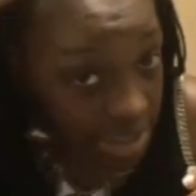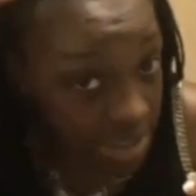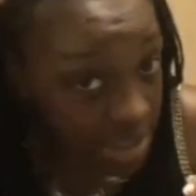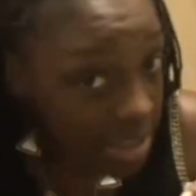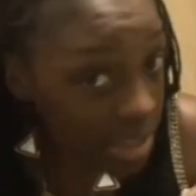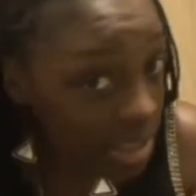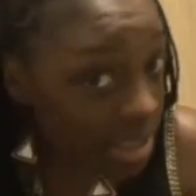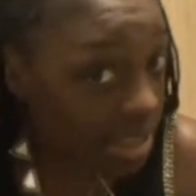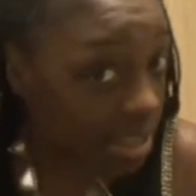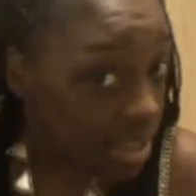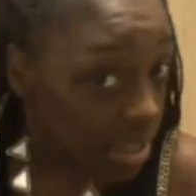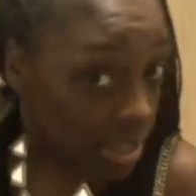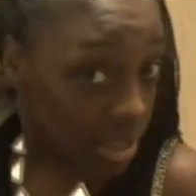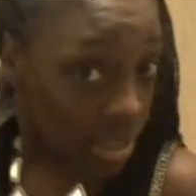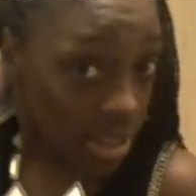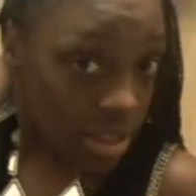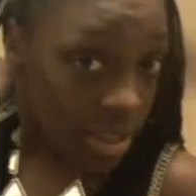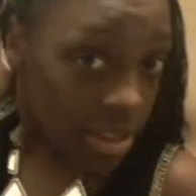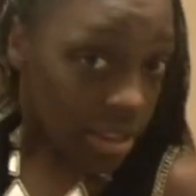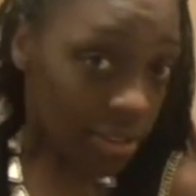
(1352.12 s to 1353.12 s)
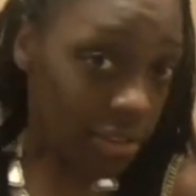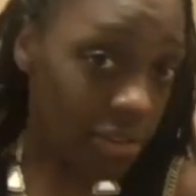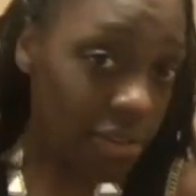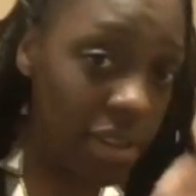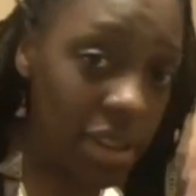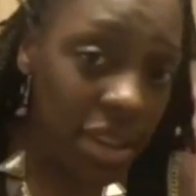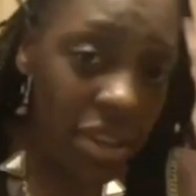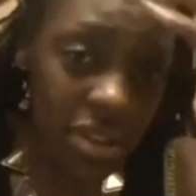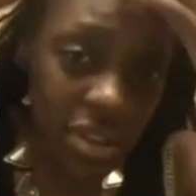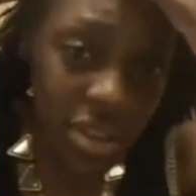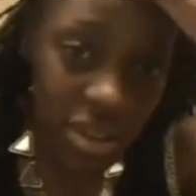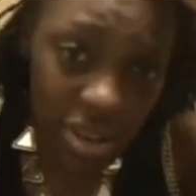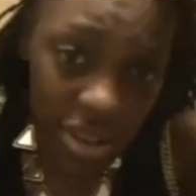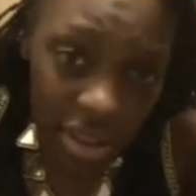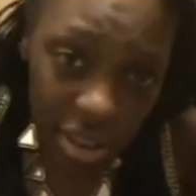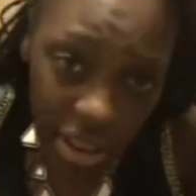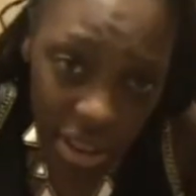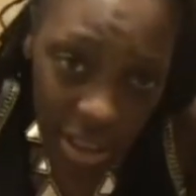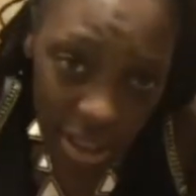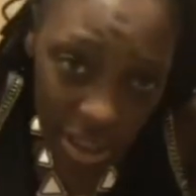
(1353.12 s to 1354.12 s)
is the finished
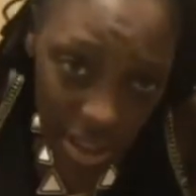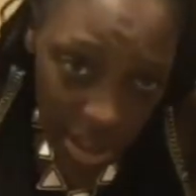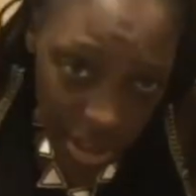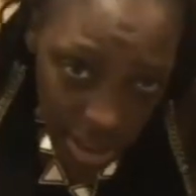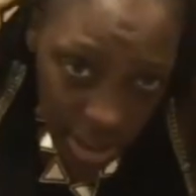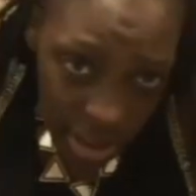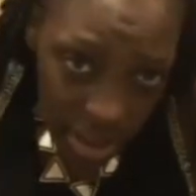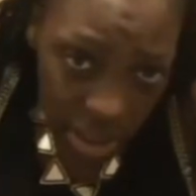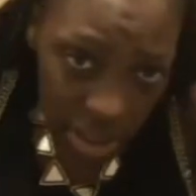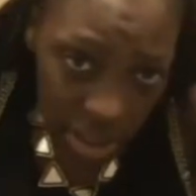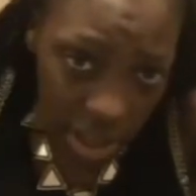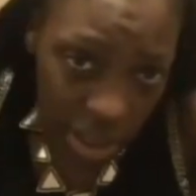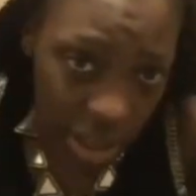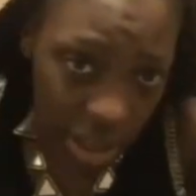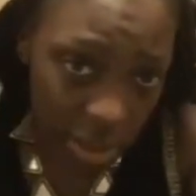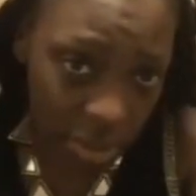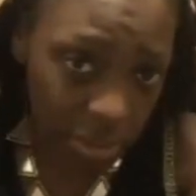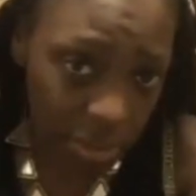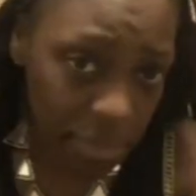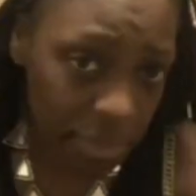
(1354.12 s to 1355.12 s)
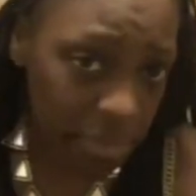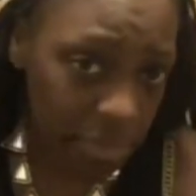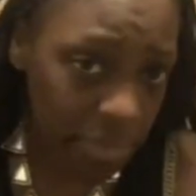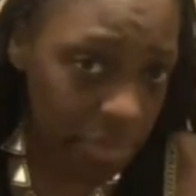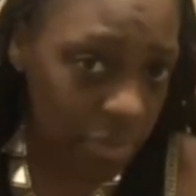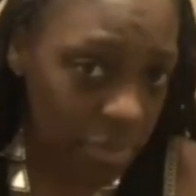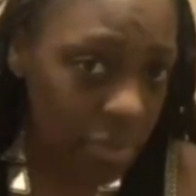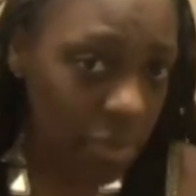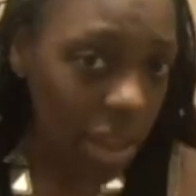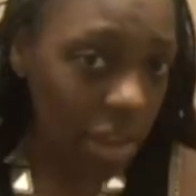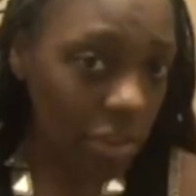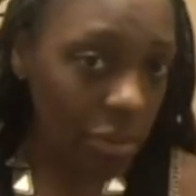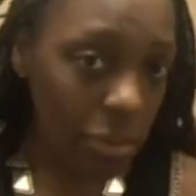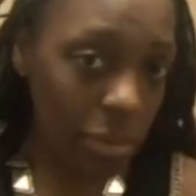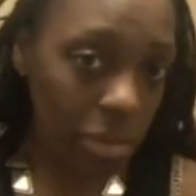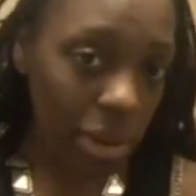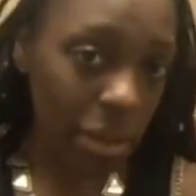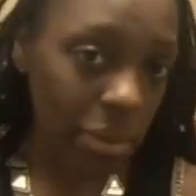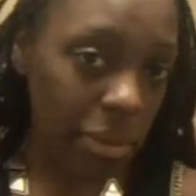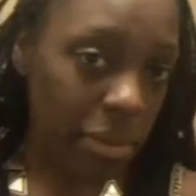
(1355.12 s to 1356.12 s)
look. I have a
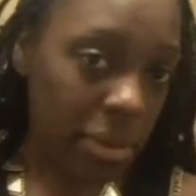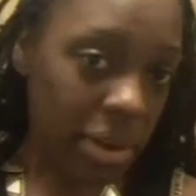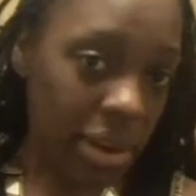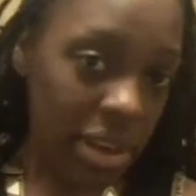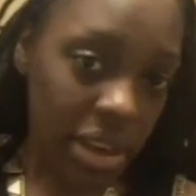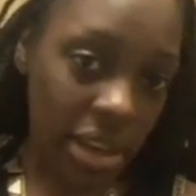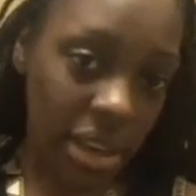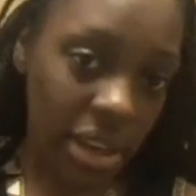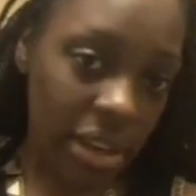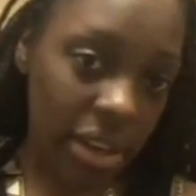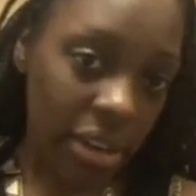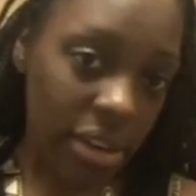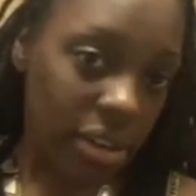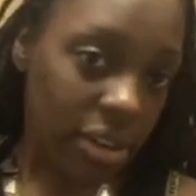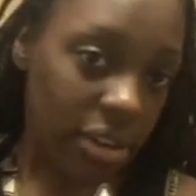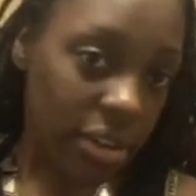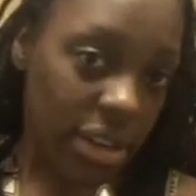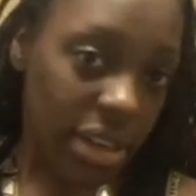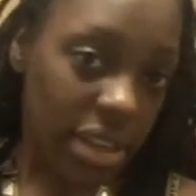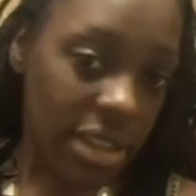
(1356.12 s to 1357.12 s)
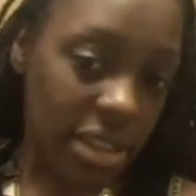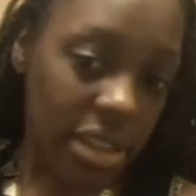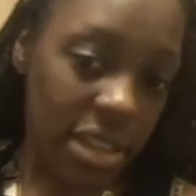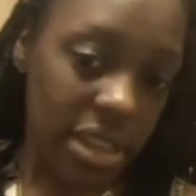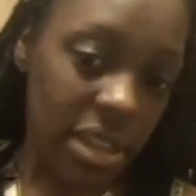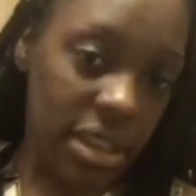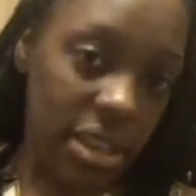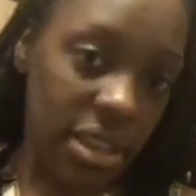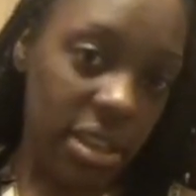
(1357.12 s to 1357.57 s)
bobby pin in here. Crazy.